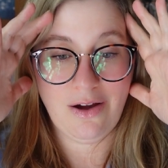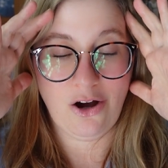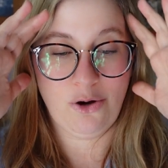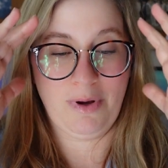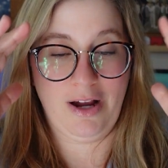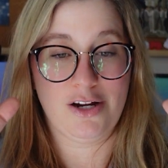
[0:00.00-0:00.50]

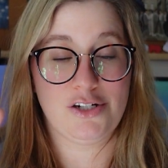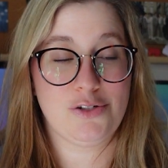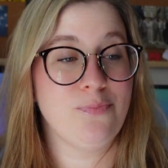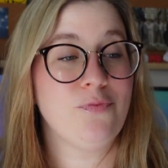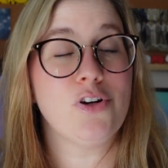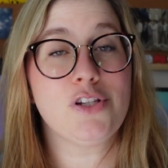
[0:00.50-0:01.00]
oh my gosh.
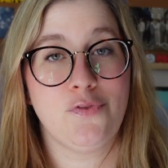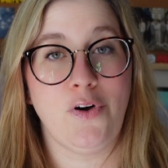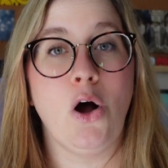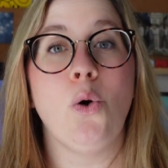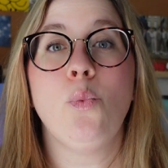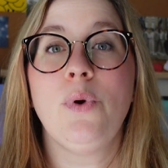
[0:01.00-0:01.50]
First of
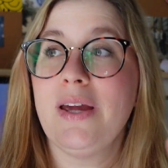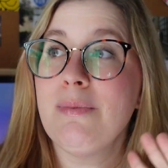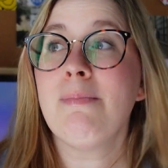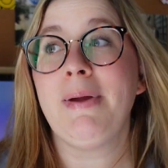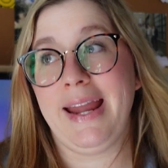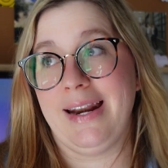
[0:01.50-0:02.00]
all, we had
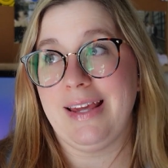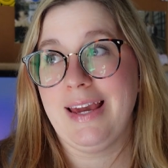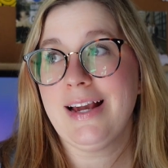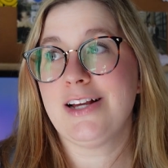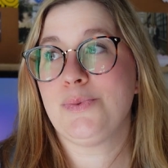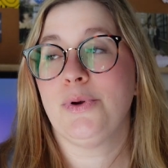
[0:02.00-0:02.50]
been panicking
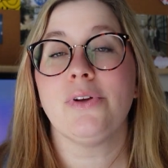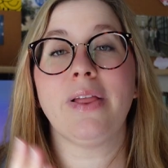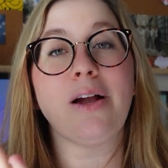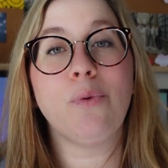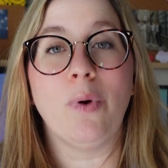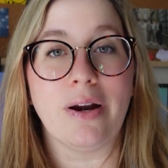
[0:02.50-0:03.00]
because we were
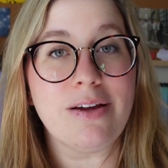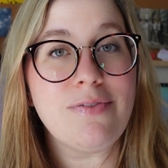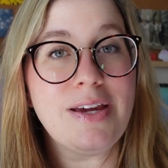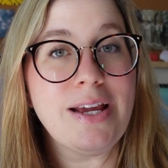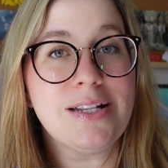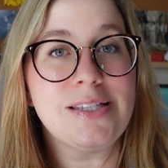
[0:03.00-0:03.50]
like, what if
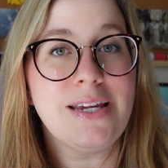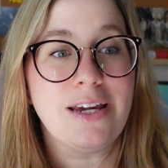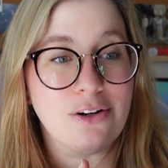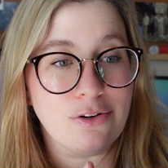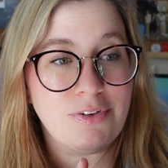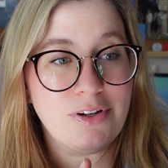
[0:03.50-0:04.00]
he gets the
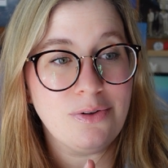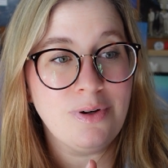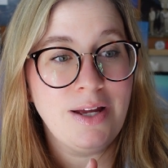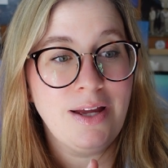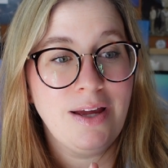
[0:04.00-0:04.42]
interview?